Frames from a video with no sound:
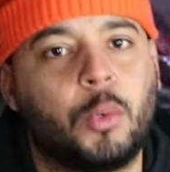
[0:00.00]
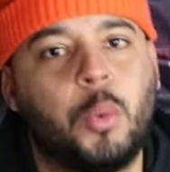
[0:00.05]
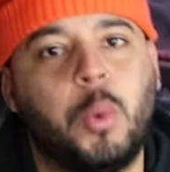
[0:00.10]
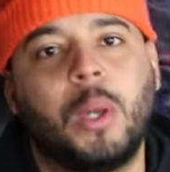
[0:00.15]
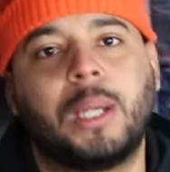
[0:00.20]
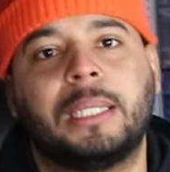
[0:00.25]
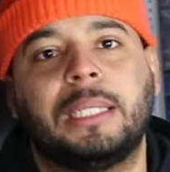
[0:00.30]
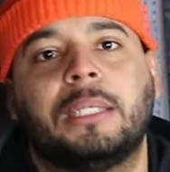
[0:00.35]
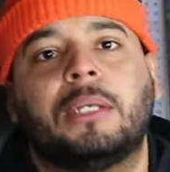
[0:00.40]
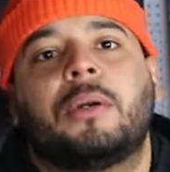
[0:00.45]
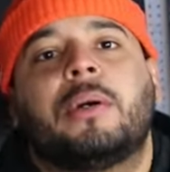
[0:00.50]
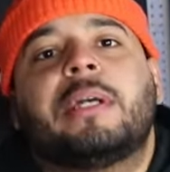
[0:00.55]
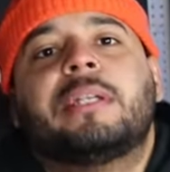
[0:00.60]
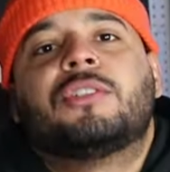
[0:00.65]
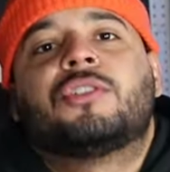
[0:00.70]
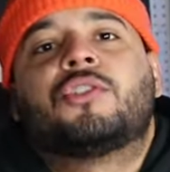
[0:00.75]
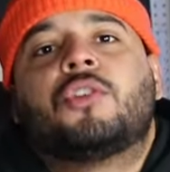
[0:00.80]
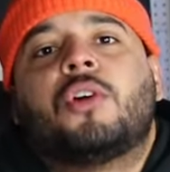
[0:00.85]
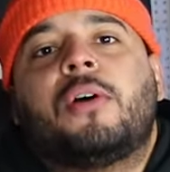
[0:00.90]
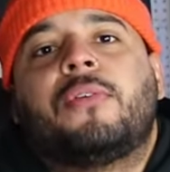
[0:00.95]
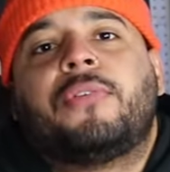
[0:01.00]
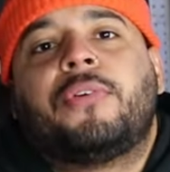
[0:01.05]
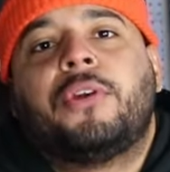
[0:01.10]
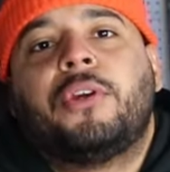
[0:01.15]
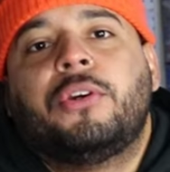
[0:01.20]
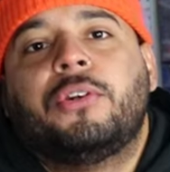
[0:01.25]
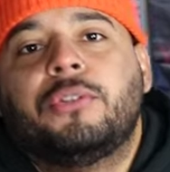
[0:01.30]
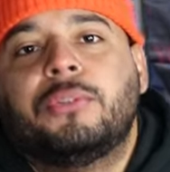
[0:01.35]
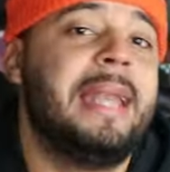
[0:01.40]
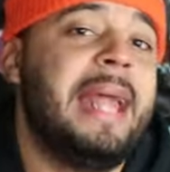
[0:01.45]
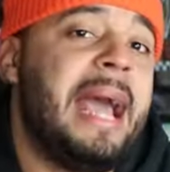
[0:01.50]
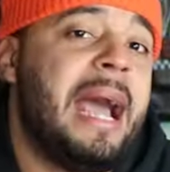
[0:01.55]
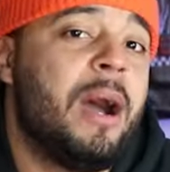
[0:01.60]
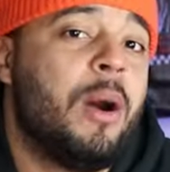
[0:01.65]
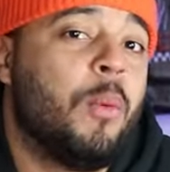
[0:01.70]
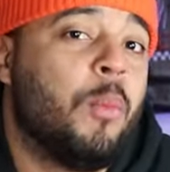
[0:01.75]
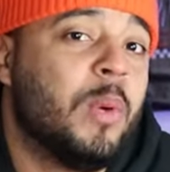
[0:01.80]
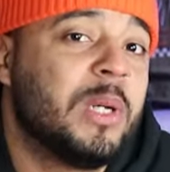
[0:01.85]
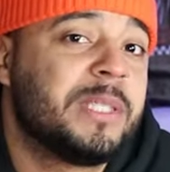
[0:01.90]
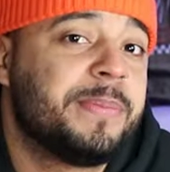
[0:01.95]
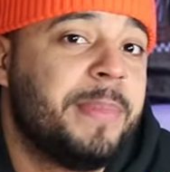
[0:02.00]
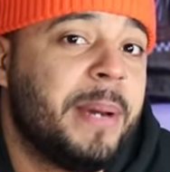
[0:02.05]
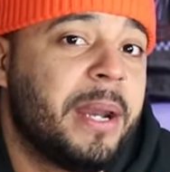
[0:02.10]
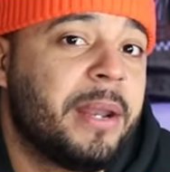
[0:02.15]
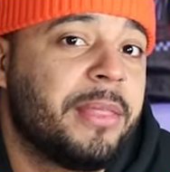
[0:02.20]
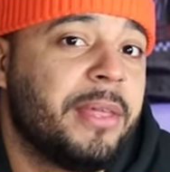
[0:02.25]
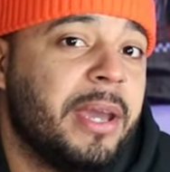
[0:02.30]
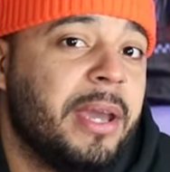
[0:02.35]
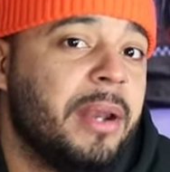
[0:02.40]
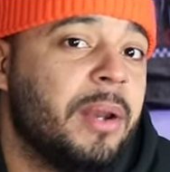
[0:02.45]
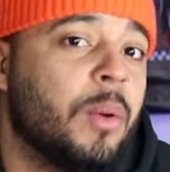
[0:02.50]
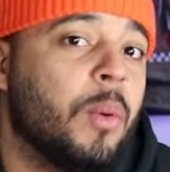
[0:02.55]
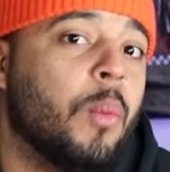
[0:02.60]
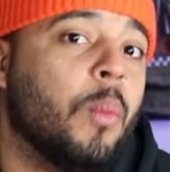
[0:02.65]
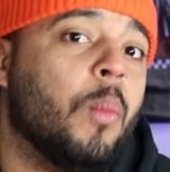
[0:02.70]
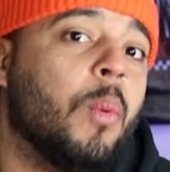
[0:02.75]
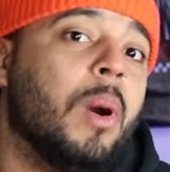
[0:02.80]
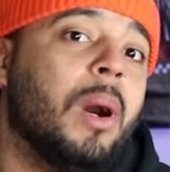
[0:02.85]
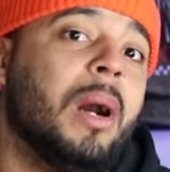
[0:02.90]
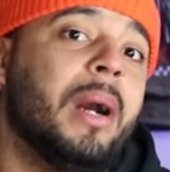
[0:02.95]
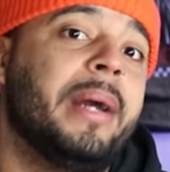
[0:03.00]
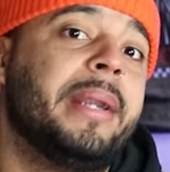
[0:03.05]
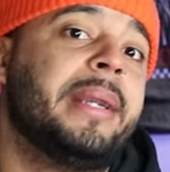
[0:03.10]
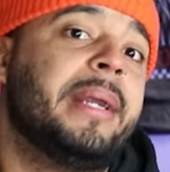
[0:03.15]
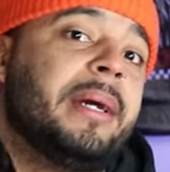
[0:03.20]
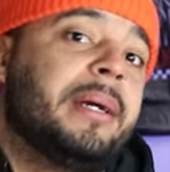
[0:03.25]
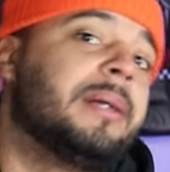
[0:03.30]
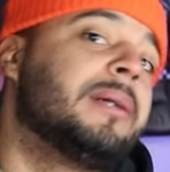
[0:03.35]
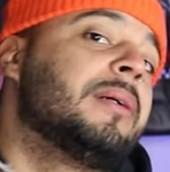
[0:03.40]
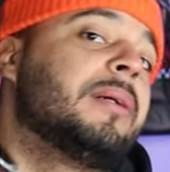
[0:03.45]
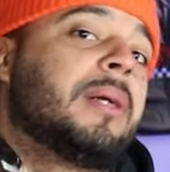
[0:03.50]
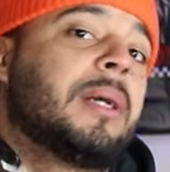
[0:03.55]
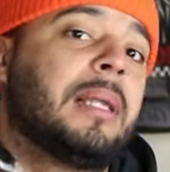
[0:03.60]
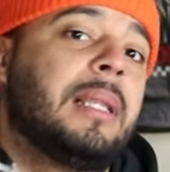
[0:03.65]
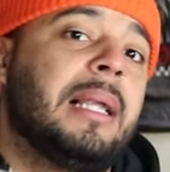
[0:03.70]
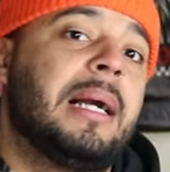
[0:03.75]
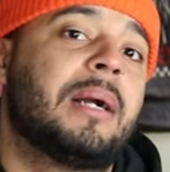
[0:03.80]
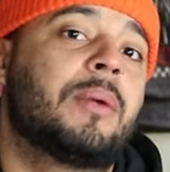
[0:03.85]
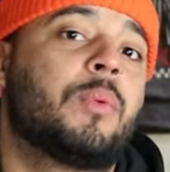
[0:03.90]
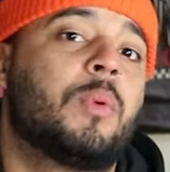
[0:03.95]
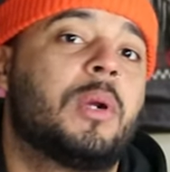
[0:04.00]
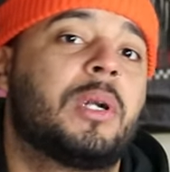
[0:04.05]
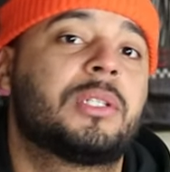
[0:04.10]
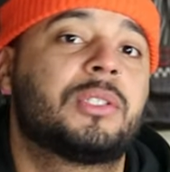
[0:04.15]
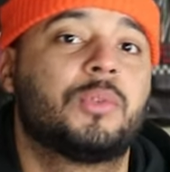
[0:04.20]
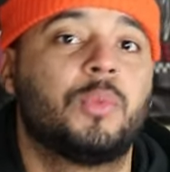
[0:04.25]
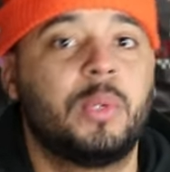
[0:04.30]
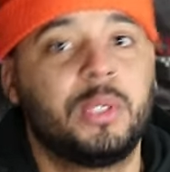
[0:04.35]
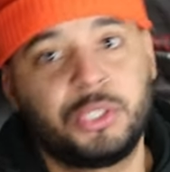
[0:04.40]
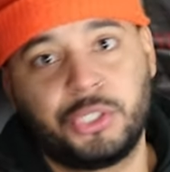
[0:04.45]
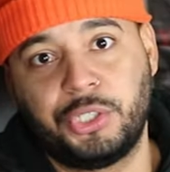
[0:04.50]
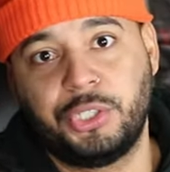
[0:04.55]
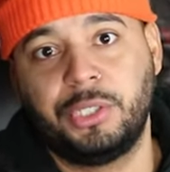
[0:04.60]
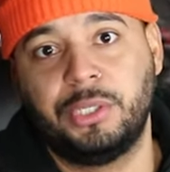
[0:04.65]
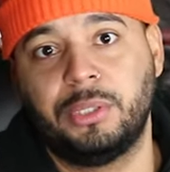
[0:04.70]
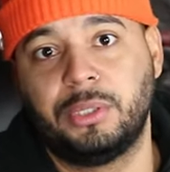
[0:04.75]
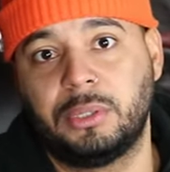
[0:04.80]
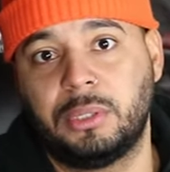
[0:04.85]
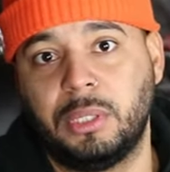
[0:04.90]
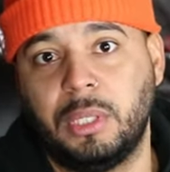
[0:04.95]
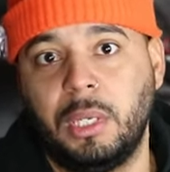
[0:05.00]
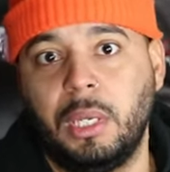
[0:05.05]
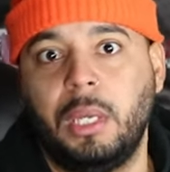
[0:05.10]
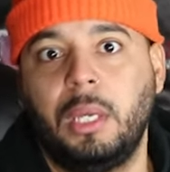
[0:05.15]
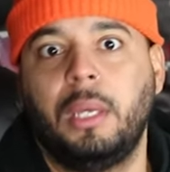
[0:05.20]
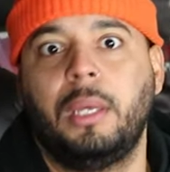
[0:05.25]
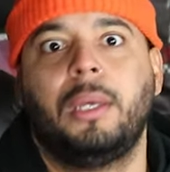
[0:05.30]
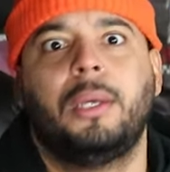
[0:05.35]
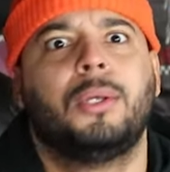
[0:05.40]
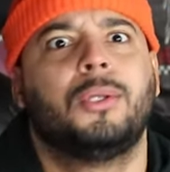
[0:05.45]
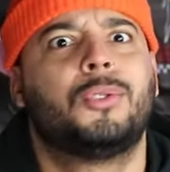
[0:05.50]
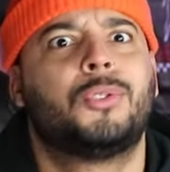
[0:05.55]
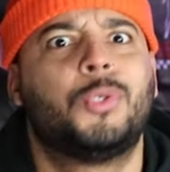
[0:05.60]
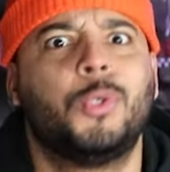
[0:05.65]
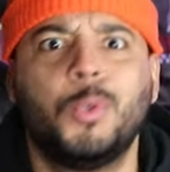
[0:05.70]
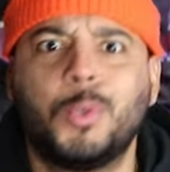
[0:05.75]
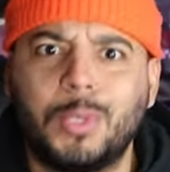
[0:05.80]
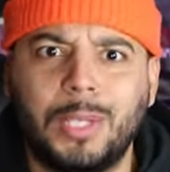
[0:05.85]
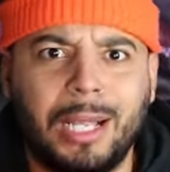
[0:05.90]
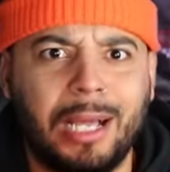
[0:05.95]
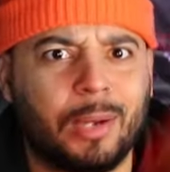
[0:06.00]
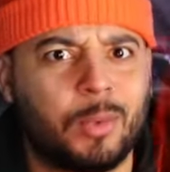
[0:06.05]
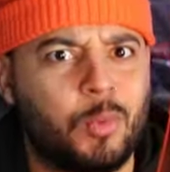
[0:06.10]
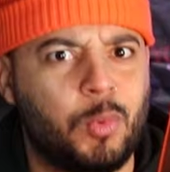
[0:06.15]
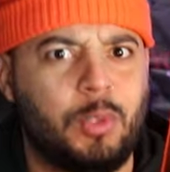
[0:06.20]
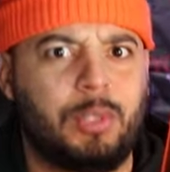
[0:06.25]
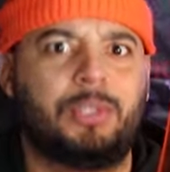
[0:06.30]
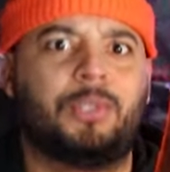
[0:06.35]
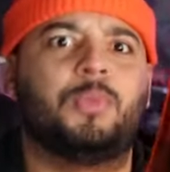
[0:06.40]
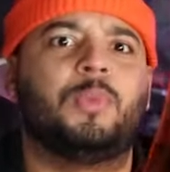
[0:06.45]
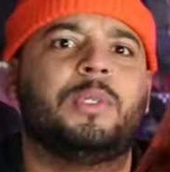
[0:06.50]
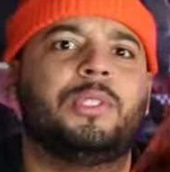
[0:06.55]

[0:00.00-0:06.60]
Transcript: quick little install for you. Now, what's better than one Klock Werks windshield? Two Klock Werks